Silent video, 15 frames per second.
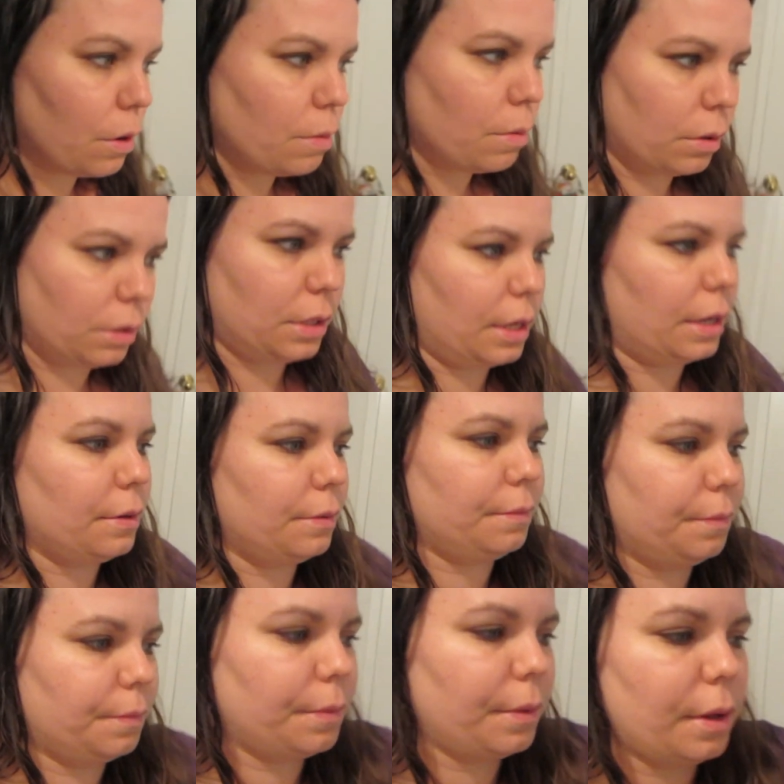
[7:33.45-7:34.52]
almost there.
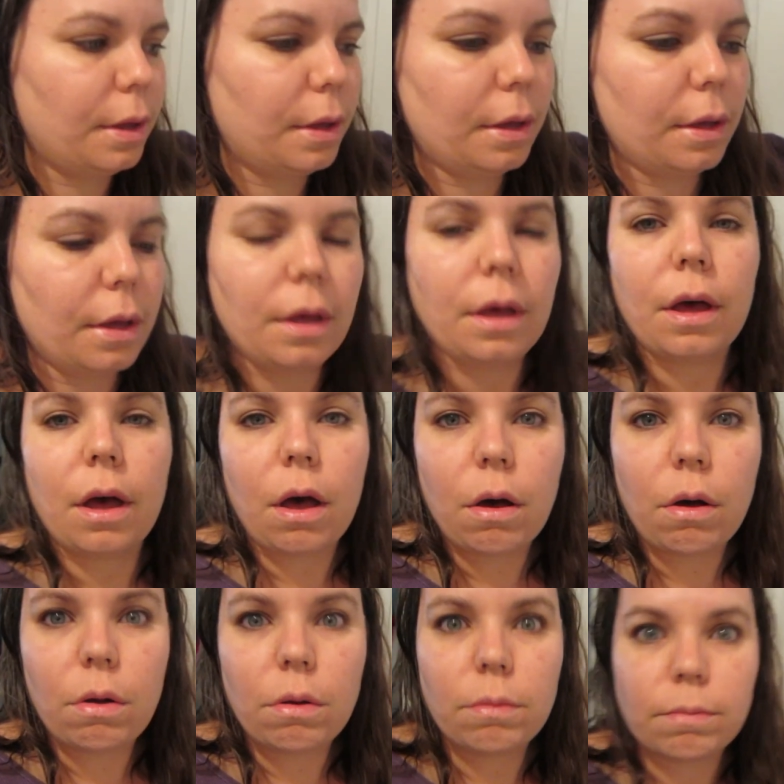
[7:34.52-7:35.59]

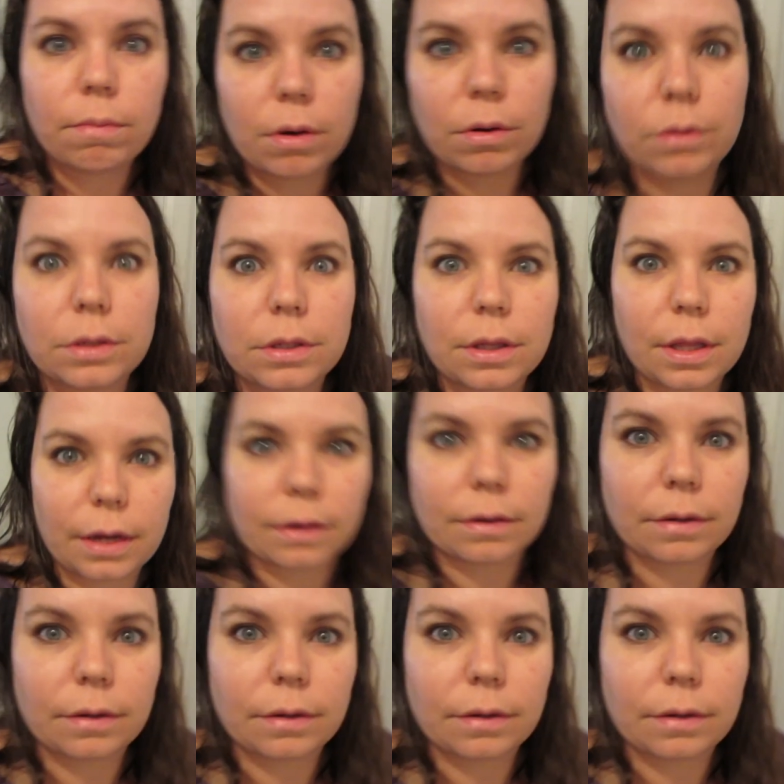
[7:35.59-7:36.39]
Almost there.